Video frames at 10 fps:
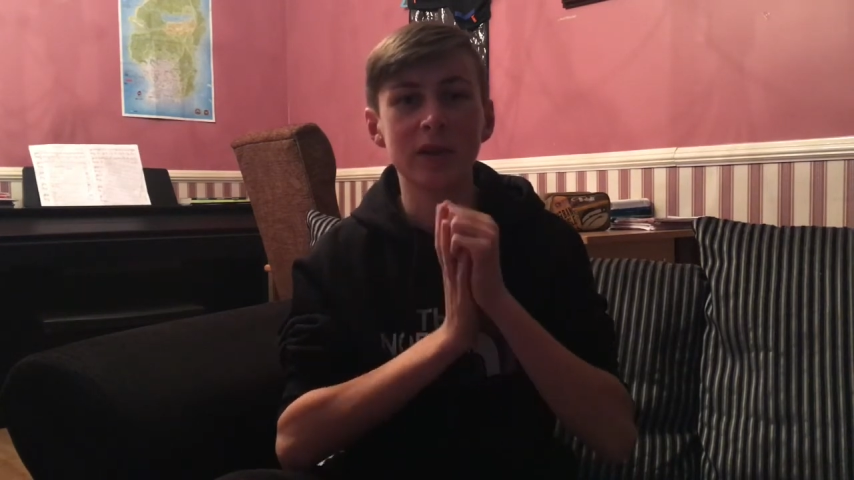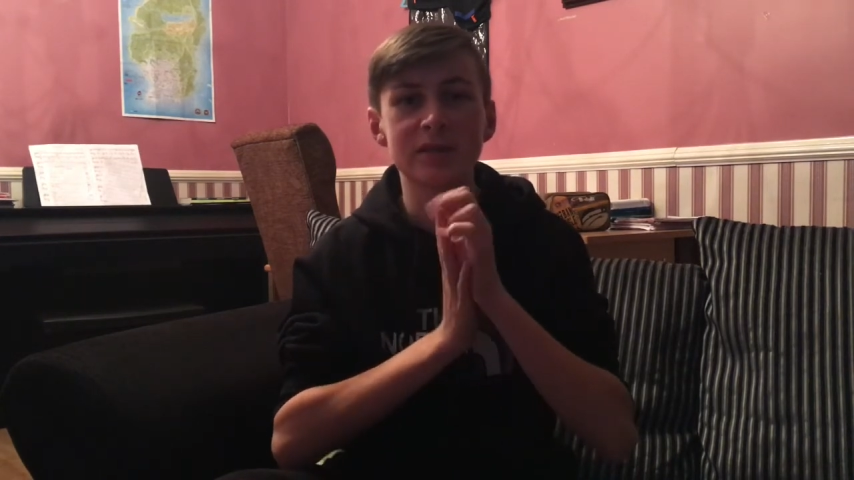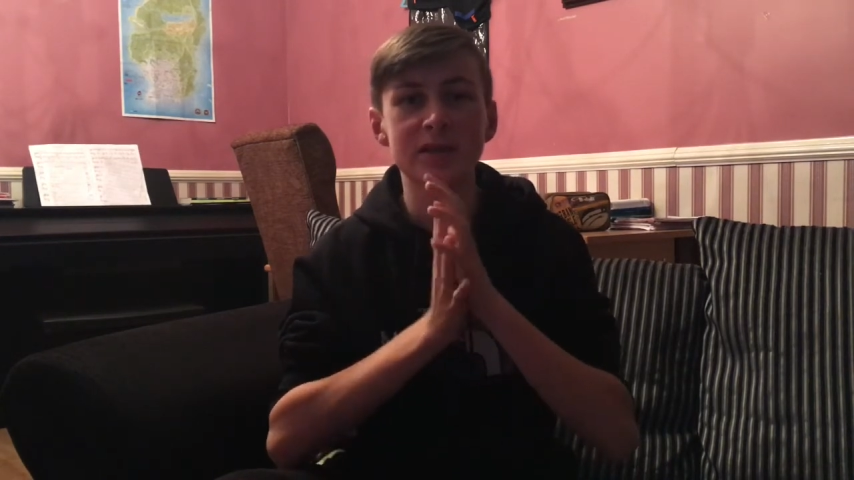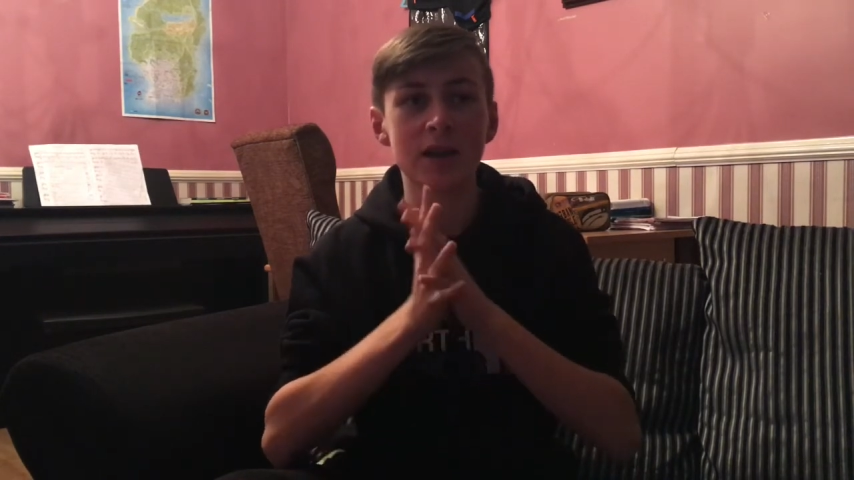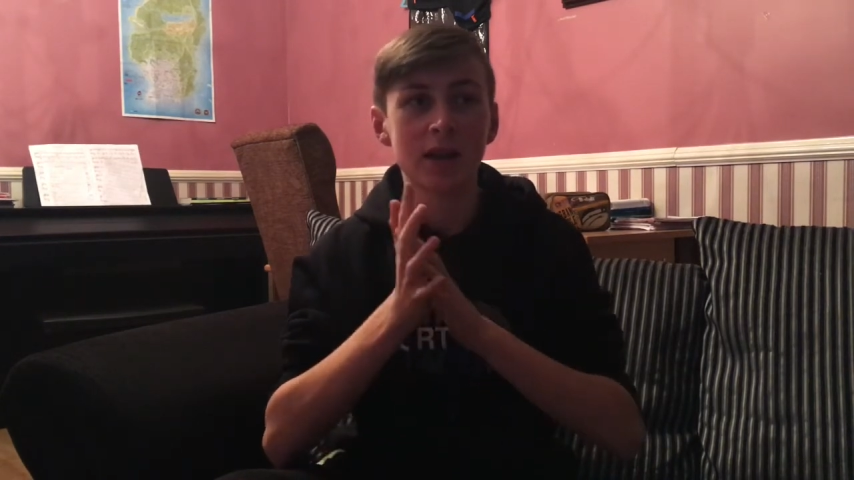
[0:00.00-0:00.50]

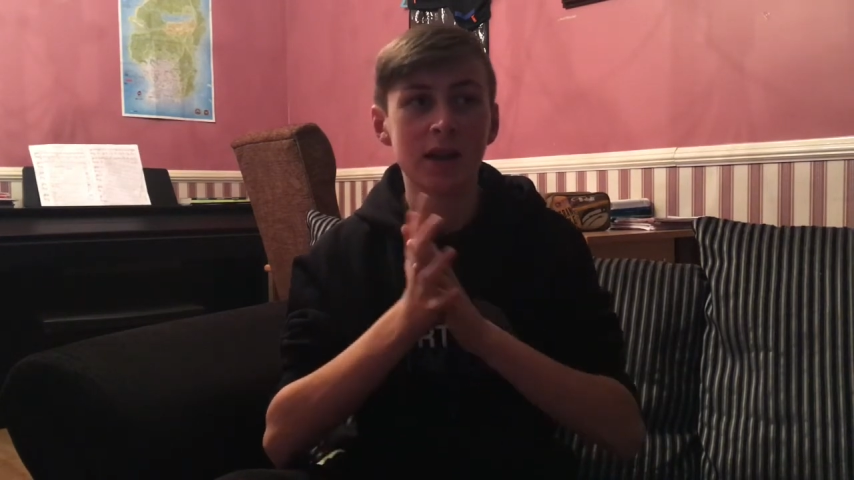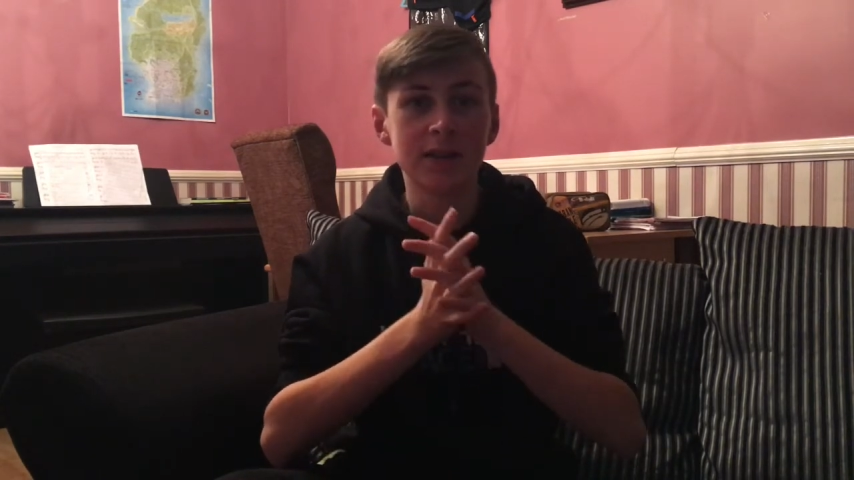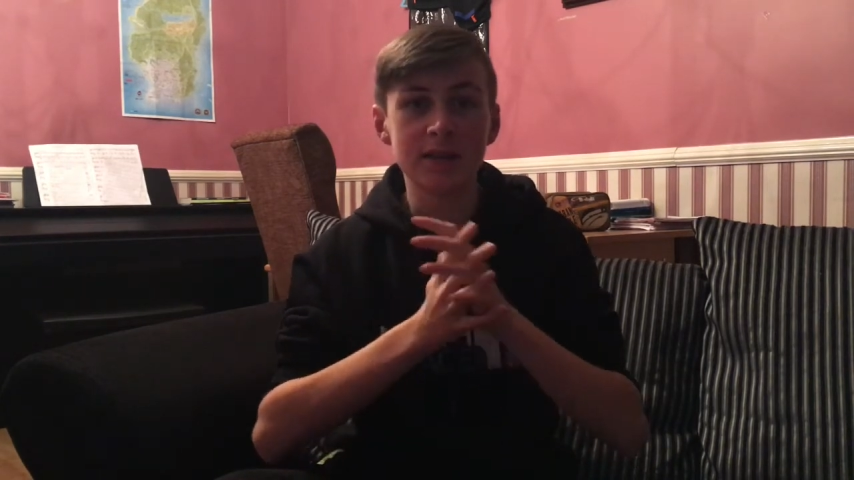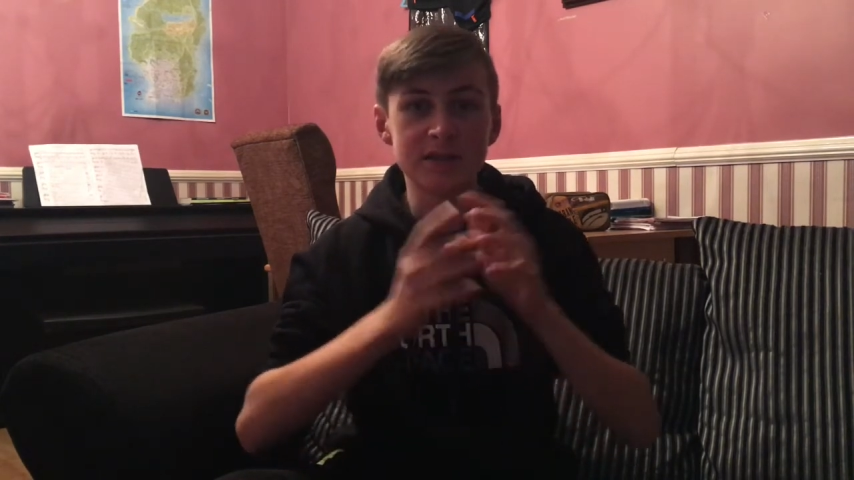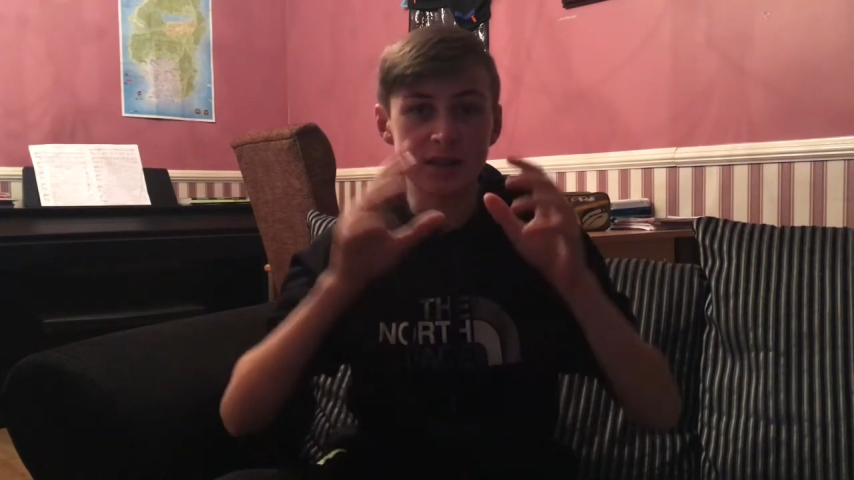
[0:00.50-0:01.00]
It's
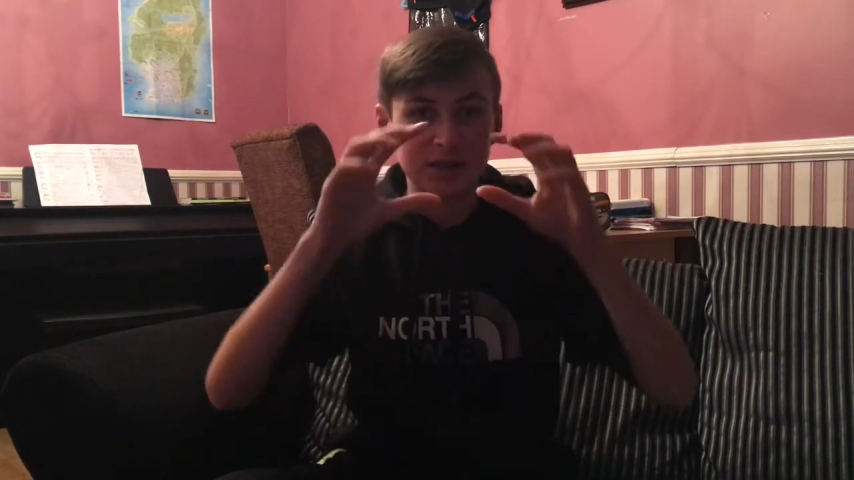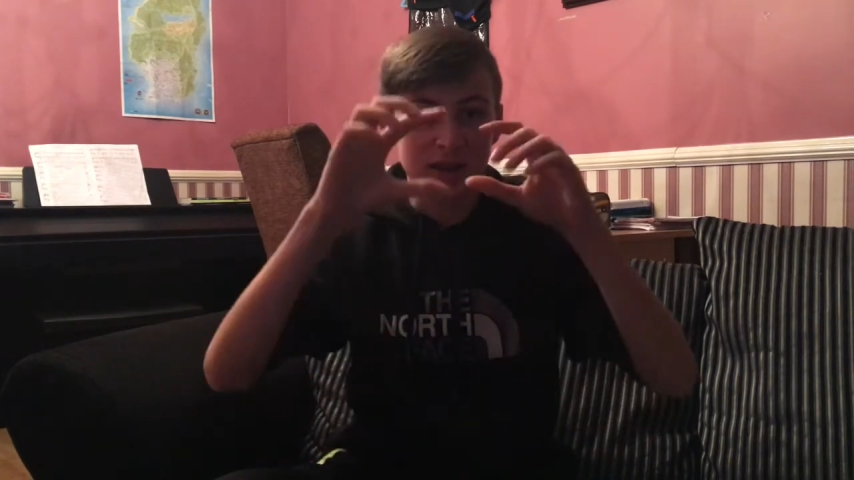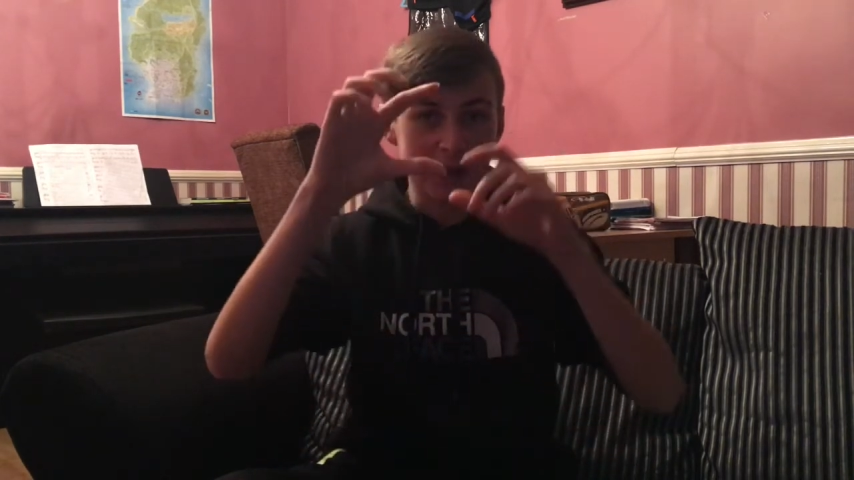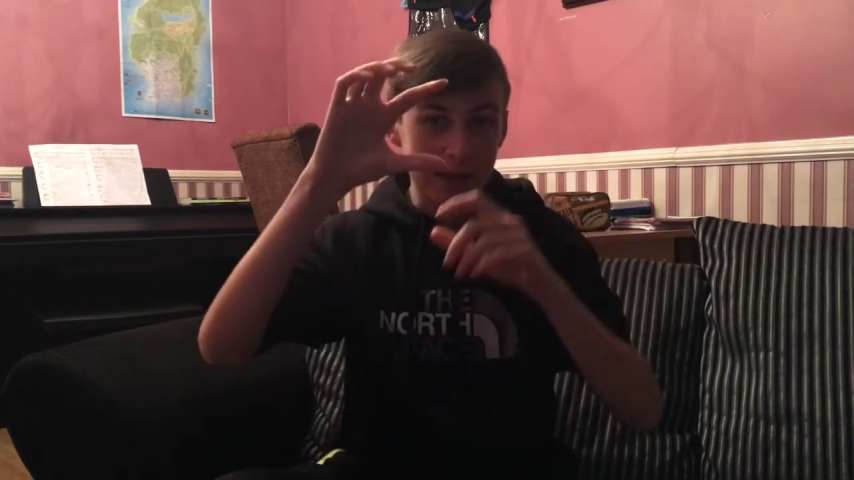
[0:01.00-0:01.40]
this. It's like a